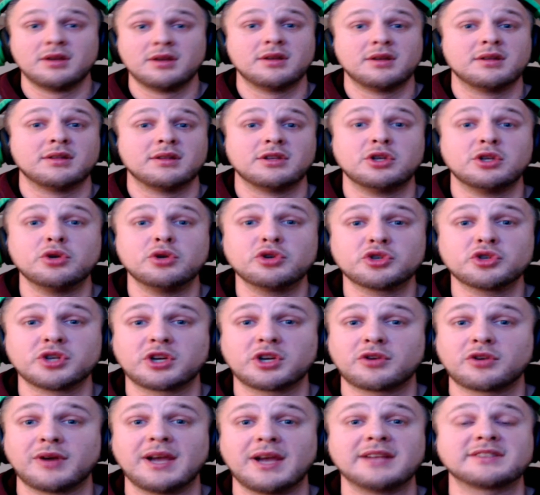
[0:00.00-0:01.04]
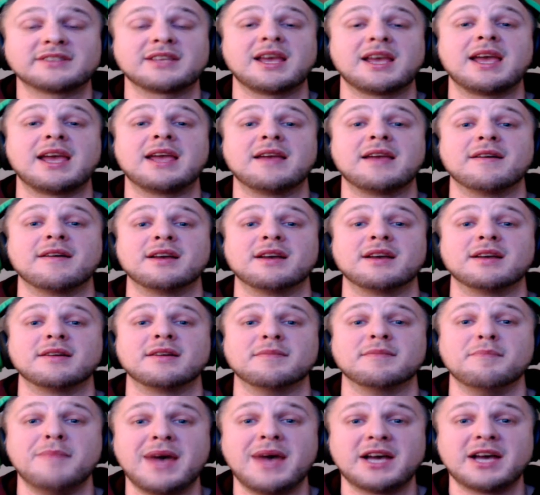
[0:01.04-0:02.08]
usually creates a
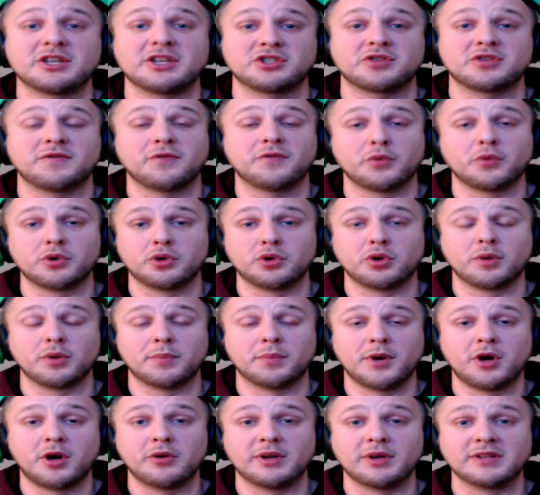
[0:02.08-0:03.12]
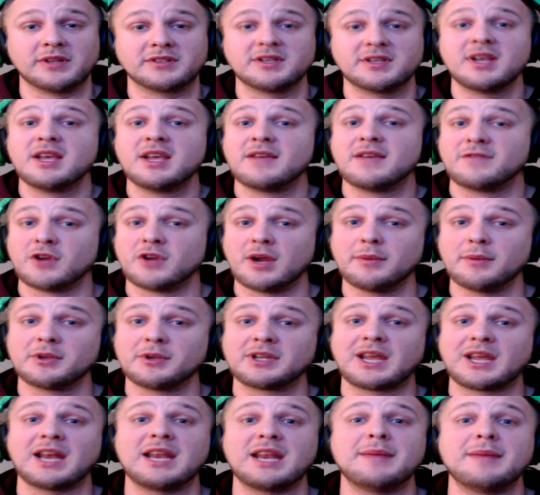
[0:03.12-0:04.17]
mess for your opponents. If you're able to
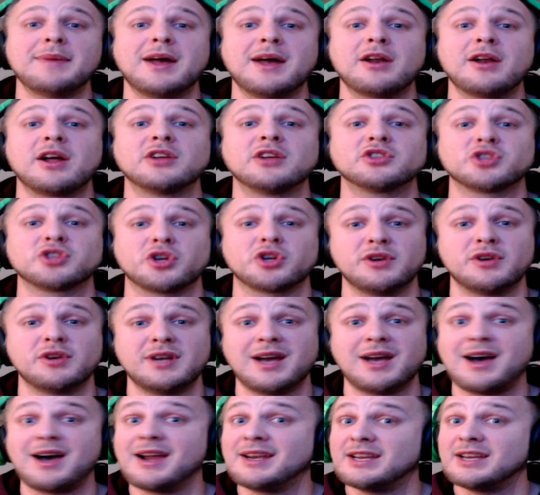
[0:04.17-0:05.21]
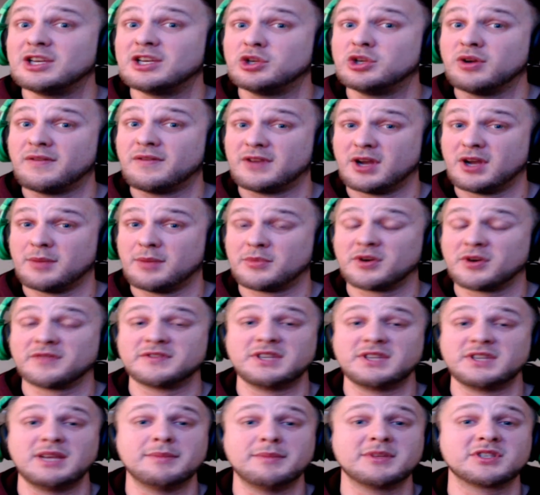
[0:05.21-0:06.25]
get him out on turn 9 and you have a number of
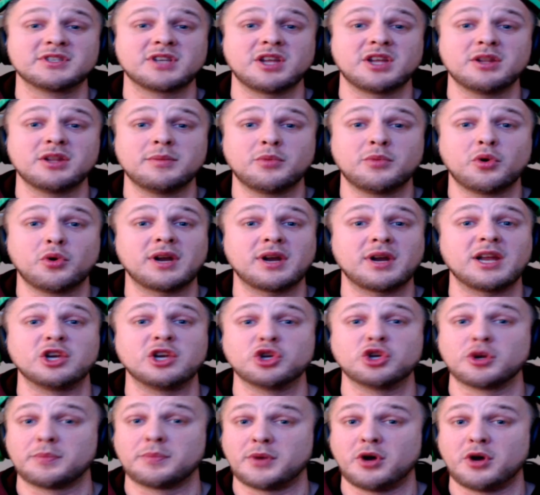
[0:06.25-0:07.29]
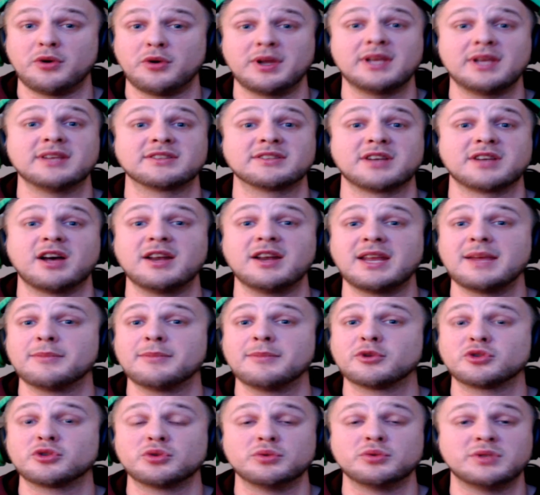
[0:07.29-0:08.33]
demons on the board and your opponent is unable
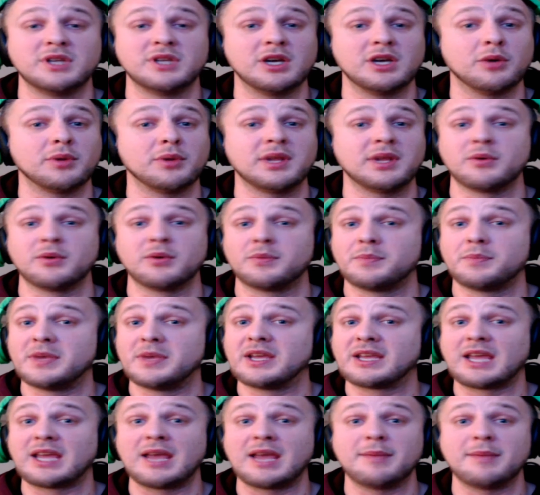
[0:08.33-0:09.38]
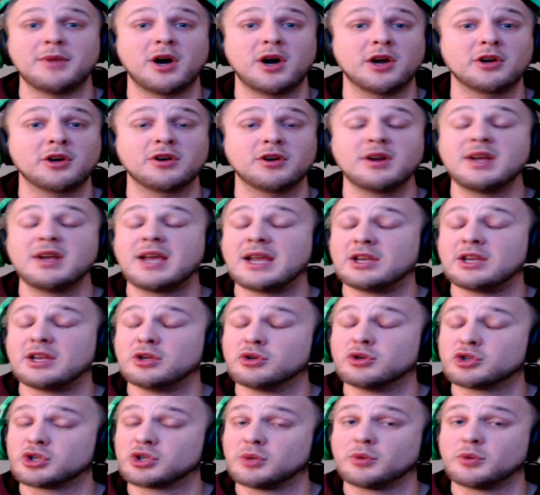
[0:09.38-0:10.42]
to deal with it with Big Game Hunter, it
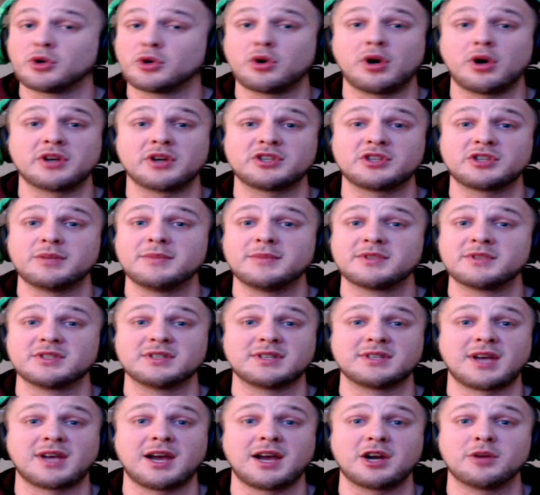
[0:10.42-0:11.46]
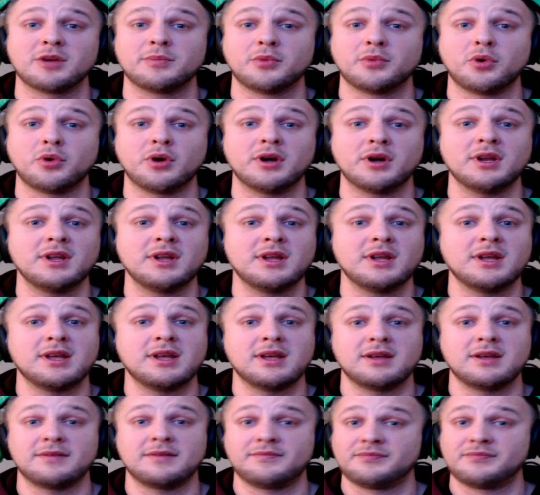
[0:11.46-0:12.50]
usually will cost him his entire board.
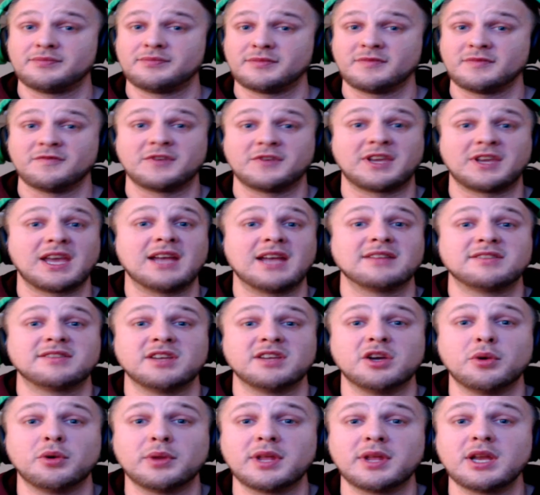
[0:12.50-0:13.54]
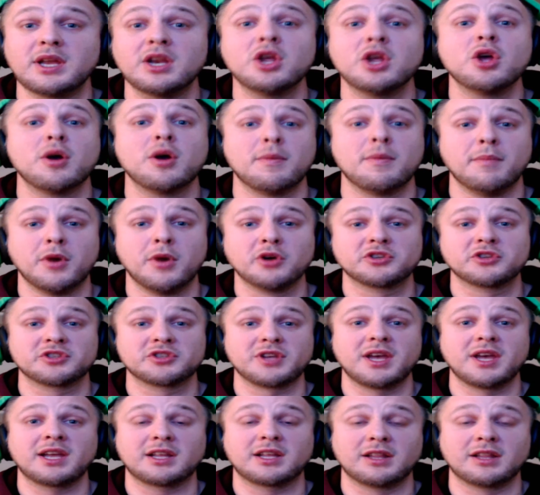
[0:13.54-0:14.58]
If you can't deal with it, most
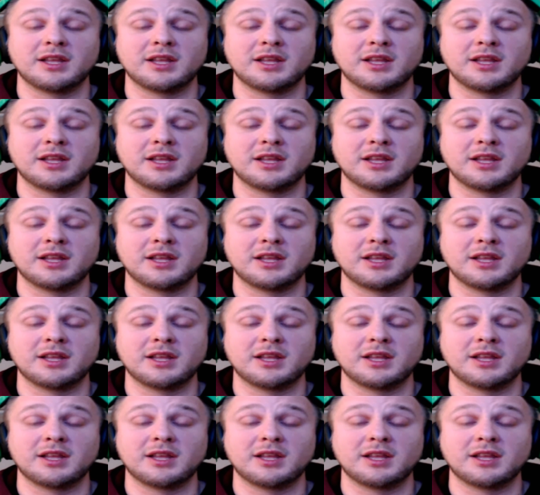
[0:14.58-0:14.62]
likely